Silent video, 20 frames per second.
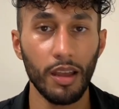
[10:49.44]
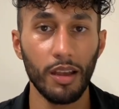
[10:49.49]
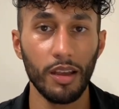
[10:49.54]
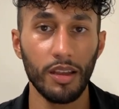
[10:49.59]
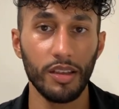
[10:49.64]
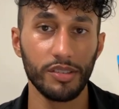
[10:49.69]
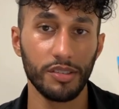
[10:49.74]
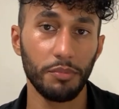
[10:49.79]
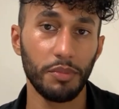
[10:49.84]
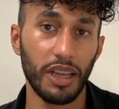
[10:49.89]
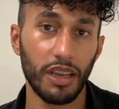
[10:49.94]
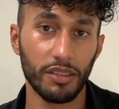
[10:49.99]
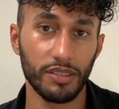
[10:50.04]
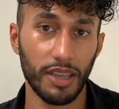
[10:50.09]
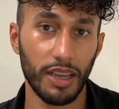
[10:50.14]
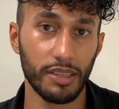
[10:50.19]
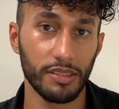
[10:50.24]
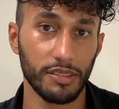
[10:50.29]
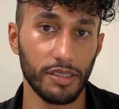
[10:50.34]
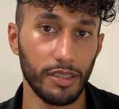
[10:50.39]
Somebody else
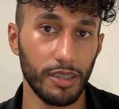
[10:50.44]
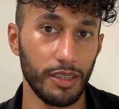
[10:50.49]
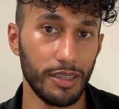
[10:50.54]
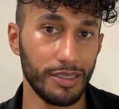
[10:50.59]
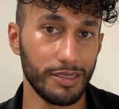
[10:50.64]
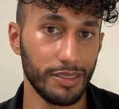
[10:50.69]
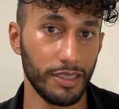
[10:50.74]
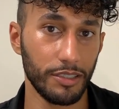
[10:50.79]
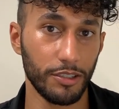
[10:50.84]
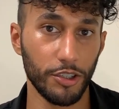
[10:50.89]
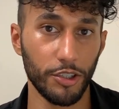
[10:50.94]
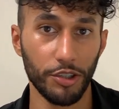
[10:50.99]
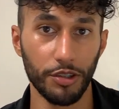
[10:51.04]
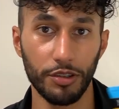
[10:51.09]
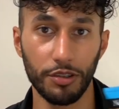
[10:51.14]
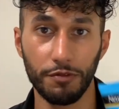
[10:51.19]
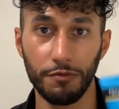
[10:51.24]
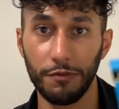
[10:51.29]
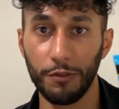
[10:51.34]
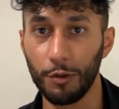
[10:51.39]
asked, is it
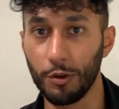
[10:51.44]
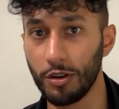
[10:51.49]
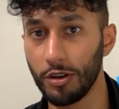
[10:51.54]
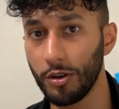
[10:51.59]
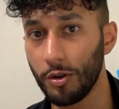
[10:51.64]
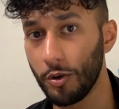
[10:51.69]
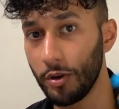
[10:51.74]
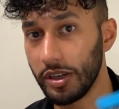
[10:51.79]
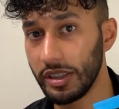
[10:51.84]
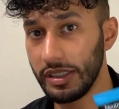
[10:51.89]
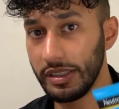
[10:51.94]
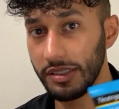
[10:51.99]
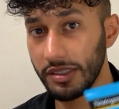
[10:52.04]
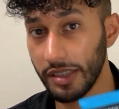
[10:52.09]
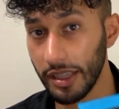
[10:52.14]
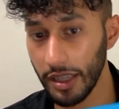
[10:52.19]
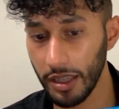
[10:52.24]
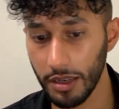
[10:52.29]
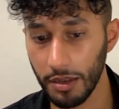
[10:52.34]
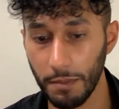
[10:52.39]
good for oily
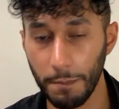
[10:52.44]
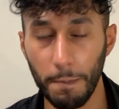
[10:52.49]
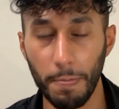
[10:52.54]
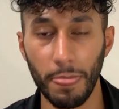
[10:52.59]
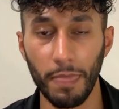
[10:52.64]
skin?